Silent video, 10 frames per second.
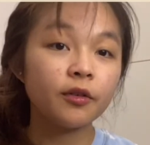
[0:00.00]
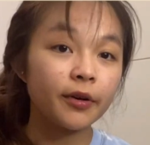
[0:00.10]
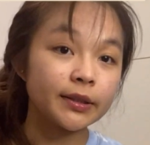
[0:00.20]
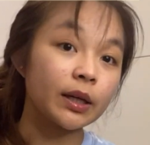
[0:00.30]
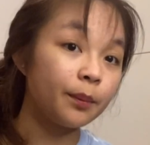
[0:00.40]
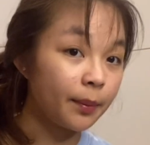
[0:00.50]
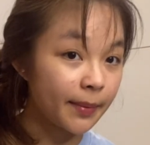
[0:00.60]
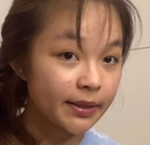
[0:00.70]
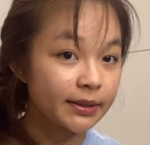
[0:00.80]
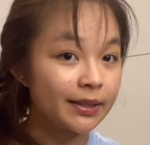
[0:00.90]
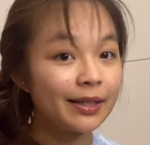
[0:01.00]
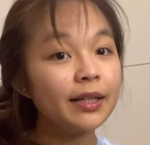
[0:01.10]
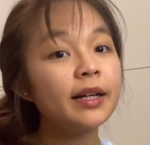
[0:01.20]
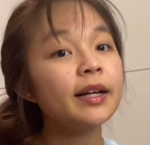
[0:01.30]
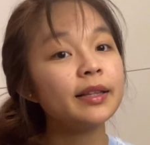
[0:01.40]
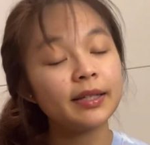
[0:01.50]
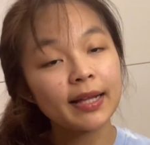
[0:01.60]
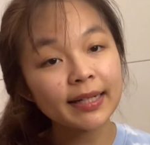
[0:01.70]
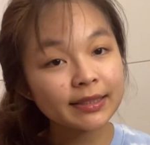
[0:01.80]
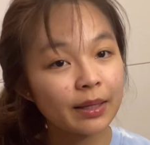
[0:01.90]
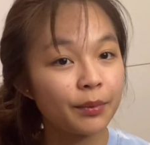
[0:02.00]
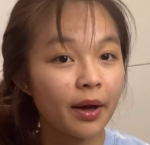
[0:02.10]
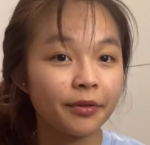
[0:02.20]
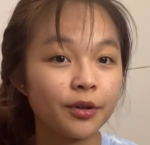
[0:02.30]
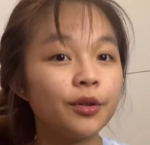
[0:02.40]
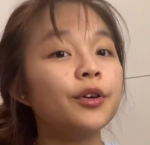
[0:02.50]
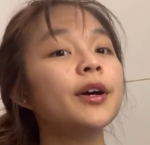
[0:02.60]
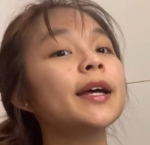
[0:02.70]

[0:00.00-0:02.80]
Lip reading: for example, medicine, the next step you have to do